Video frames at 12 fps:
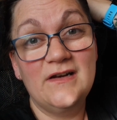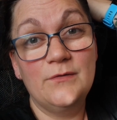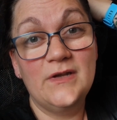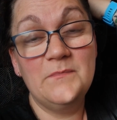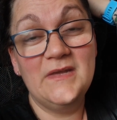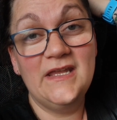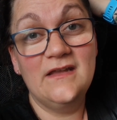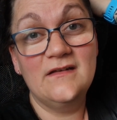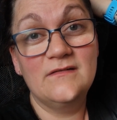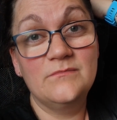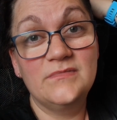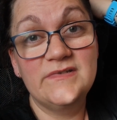Look at me
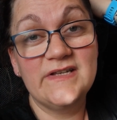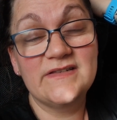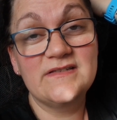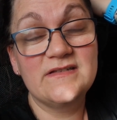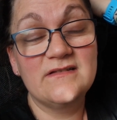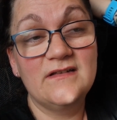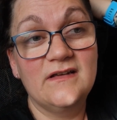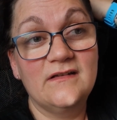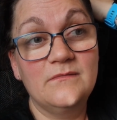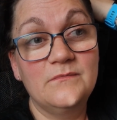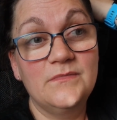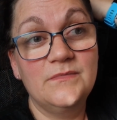just
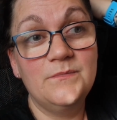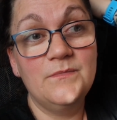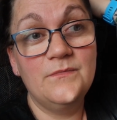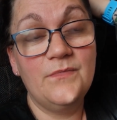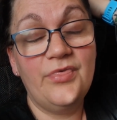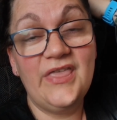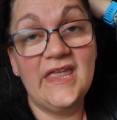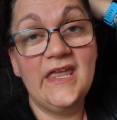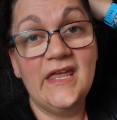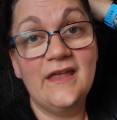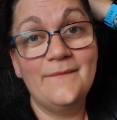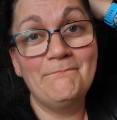
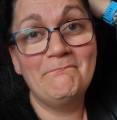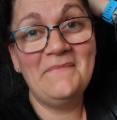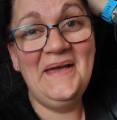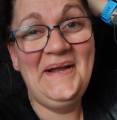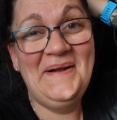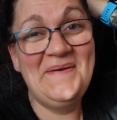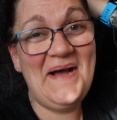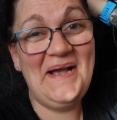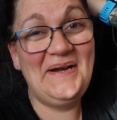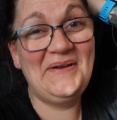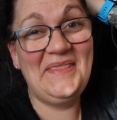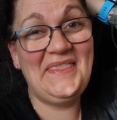thinking.
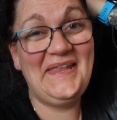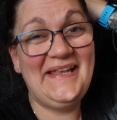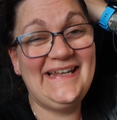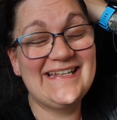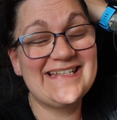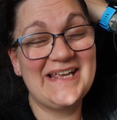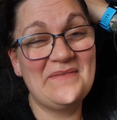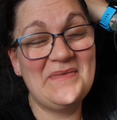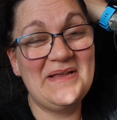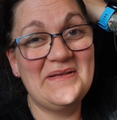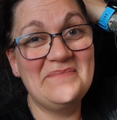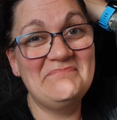I don't think that's gonna
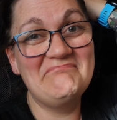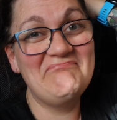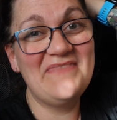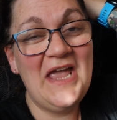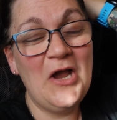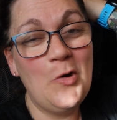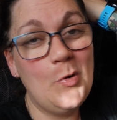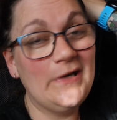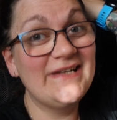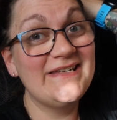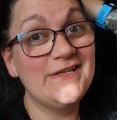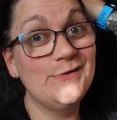be
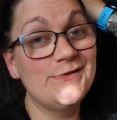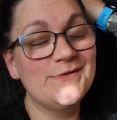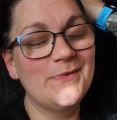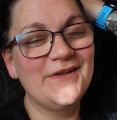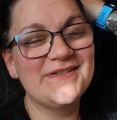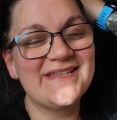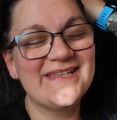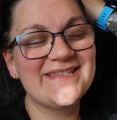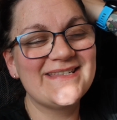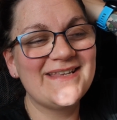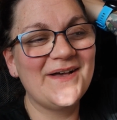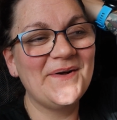quality YouTube
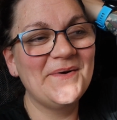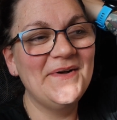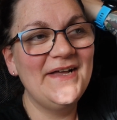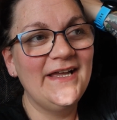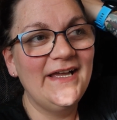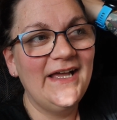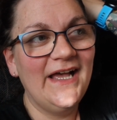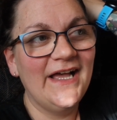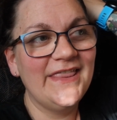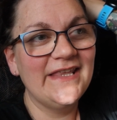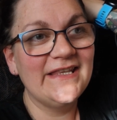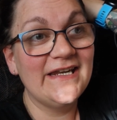content, so
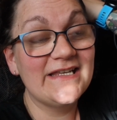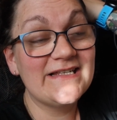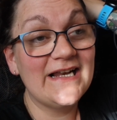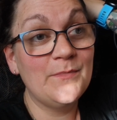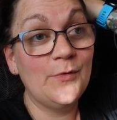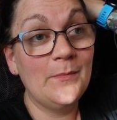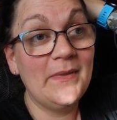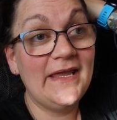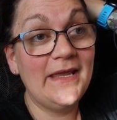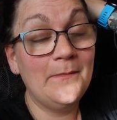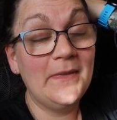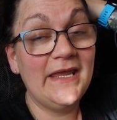I think the next clip will
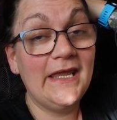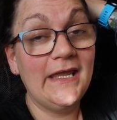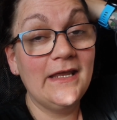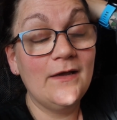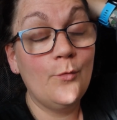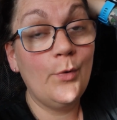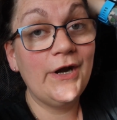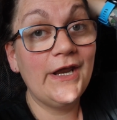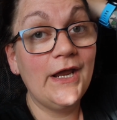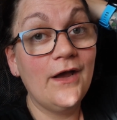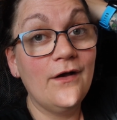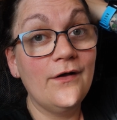be me
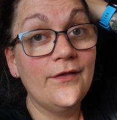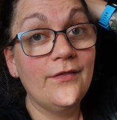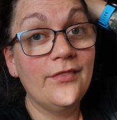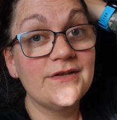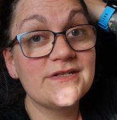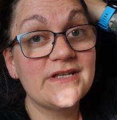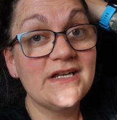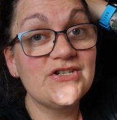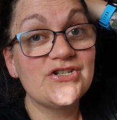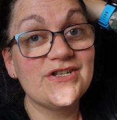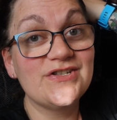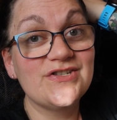working on the
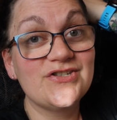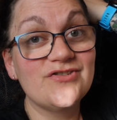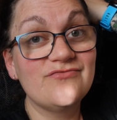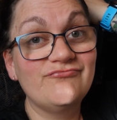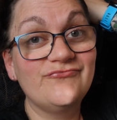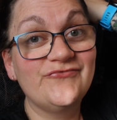sketches.